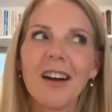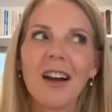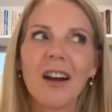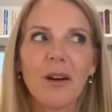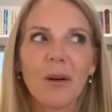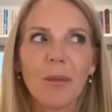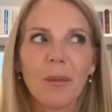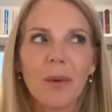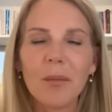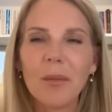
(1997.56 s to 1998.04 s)

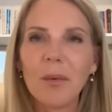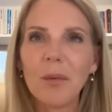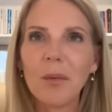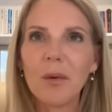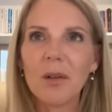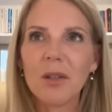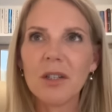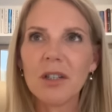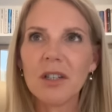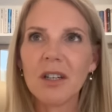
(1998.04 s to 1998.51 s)
I remember
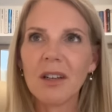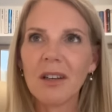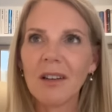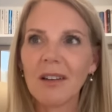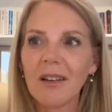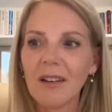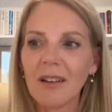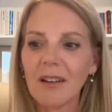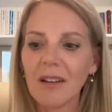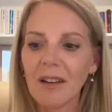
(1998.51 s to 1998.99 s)

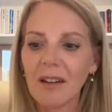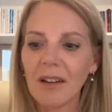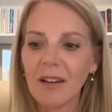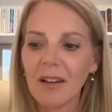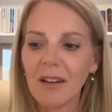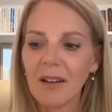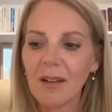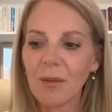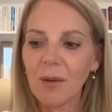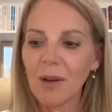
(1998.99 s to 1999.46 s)
watching
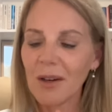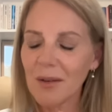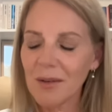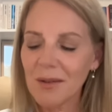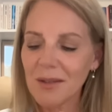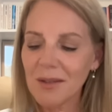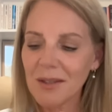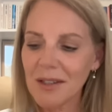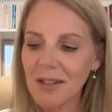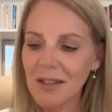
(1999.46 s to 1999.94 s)
when I
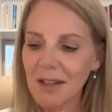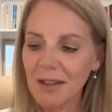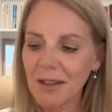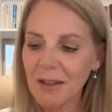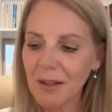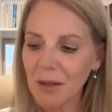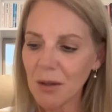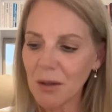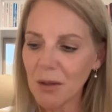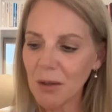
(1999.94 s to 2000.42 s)
was a
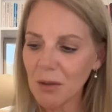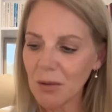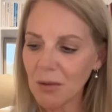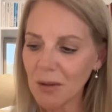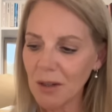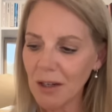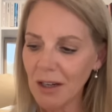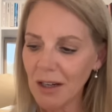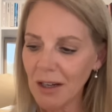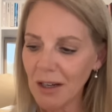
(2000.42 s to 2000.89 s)
young
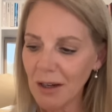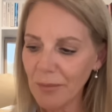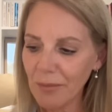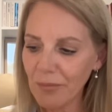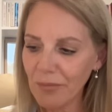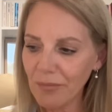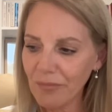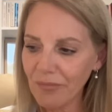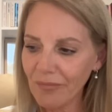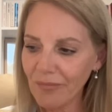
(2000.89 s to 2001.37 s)
girl,
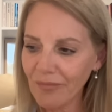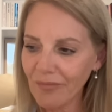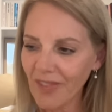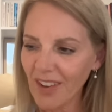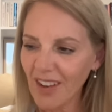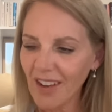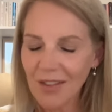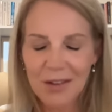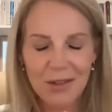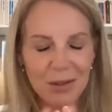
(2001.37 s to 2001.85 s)

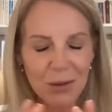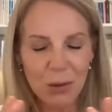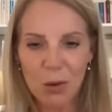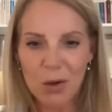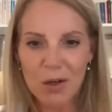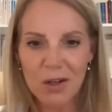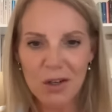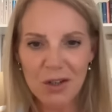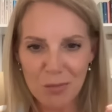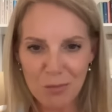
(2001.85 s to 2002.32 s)
the
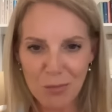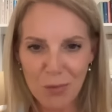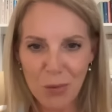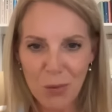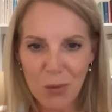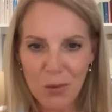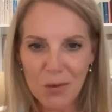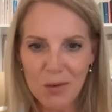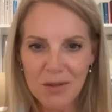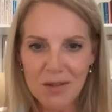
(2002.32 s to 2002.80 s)
Scottish
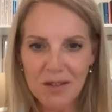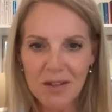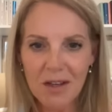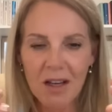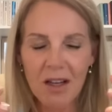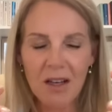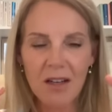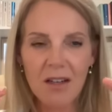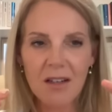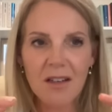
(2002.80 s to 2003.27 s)
Moors,
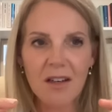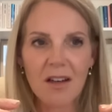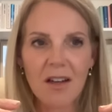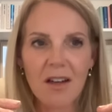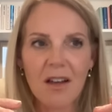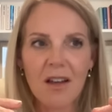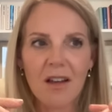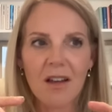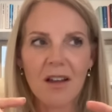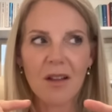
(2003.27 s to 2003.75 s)
and
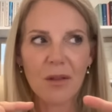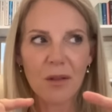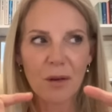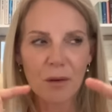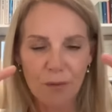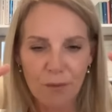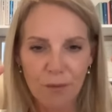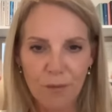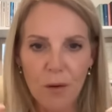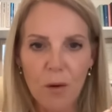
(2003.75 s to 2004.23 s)

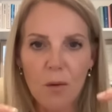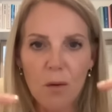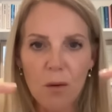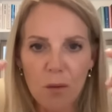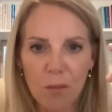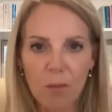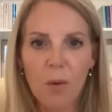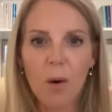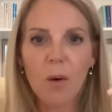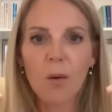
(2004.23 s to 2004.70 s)
the
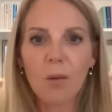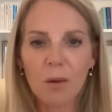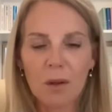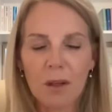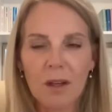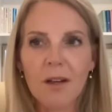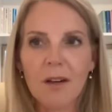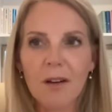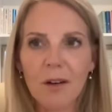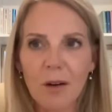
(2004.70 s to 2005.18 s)
fog
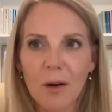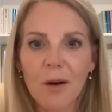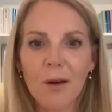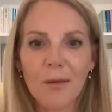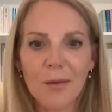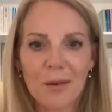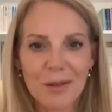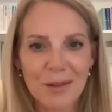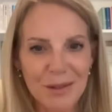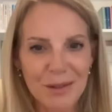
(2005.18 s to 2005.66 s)
rolling
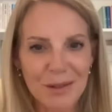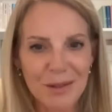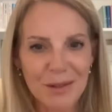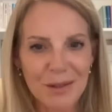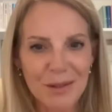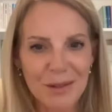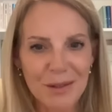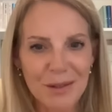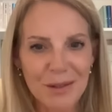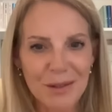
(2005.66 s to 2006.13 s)
over the
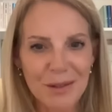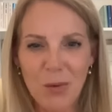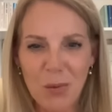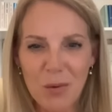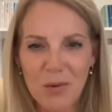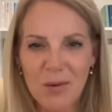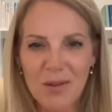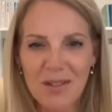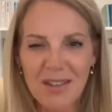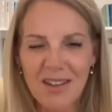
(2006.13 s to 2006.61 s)
Scottish
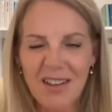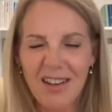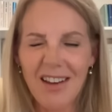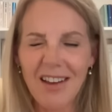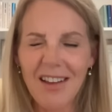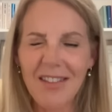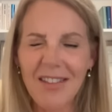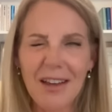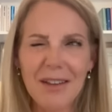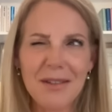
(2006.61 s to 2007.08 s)
Moors.
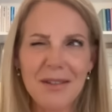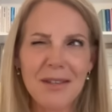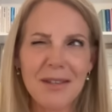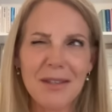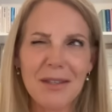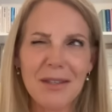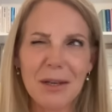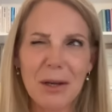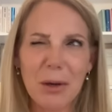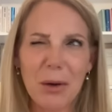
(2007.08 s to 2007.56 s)
That's
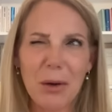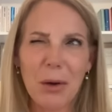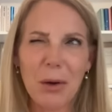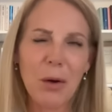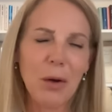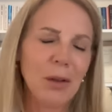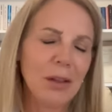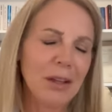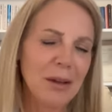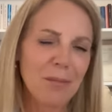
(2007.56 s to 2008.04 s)
the
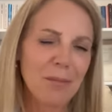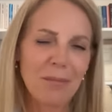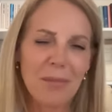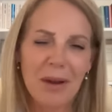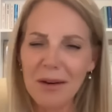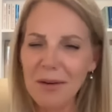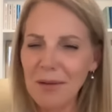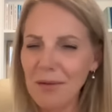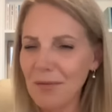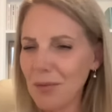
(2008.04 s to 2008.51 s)
only
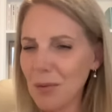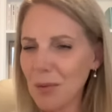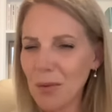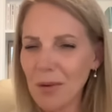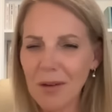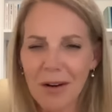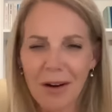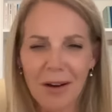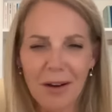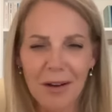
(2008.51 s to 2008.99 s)

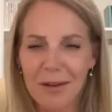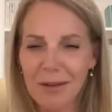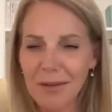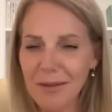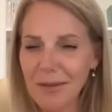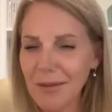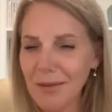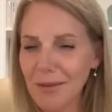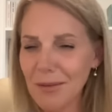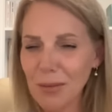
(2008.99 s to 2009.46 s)
metaphor that I
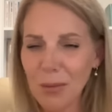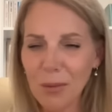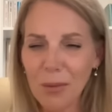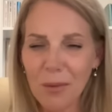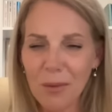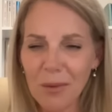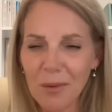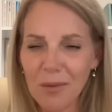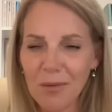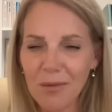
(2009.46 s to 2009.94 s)
can
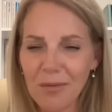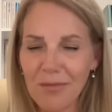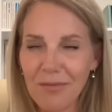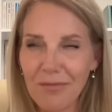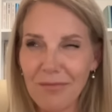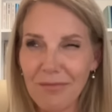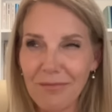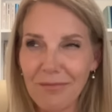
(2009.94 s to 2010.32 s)
sort of